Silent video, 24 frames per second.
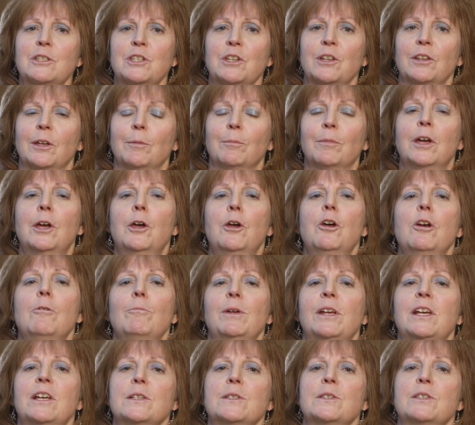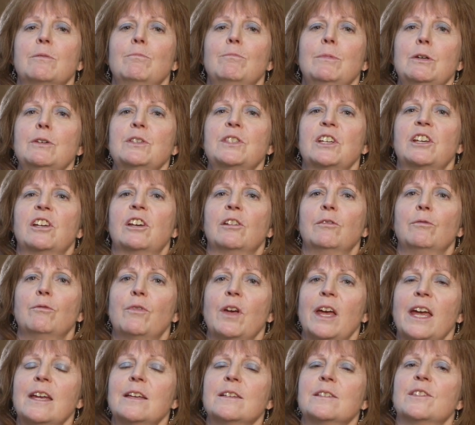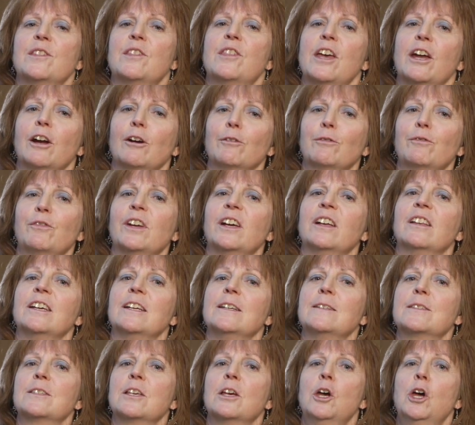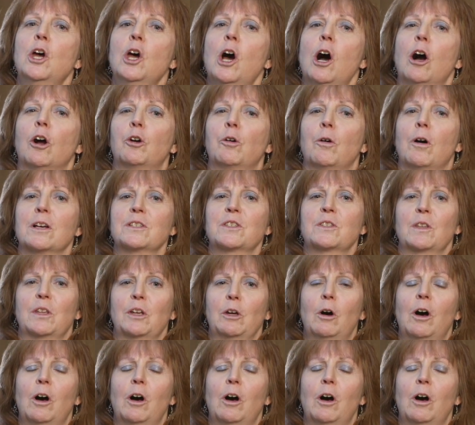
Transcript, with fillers: to them because the music conveys their feelings across to the